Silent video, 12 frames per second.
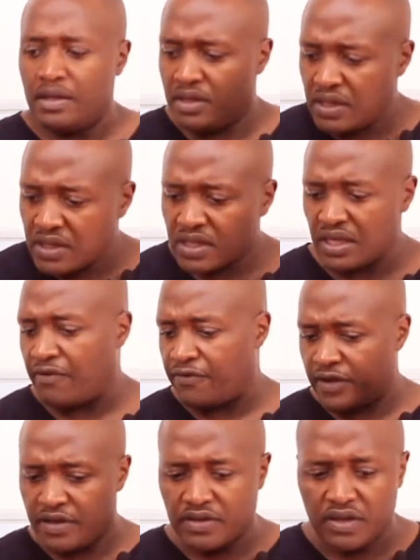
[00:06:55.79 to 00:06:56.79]
This stuff
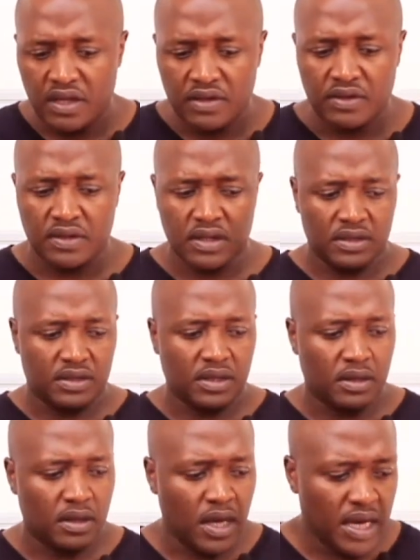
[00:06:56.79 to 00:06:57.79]
is
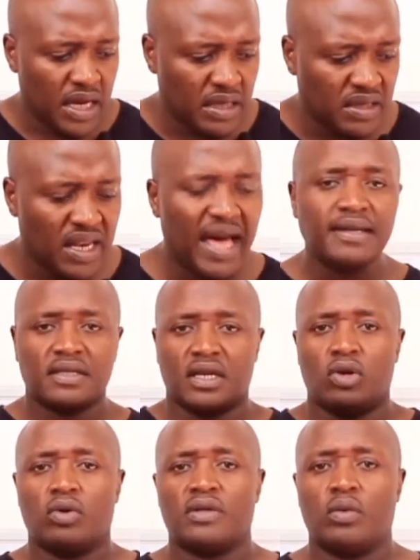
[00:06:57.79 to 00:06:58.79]
learned
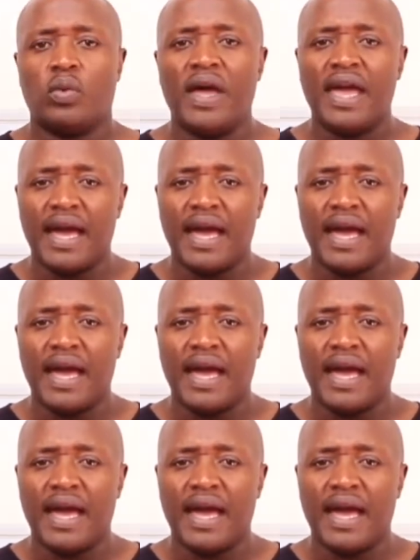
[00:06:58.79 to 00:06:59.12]
along the way,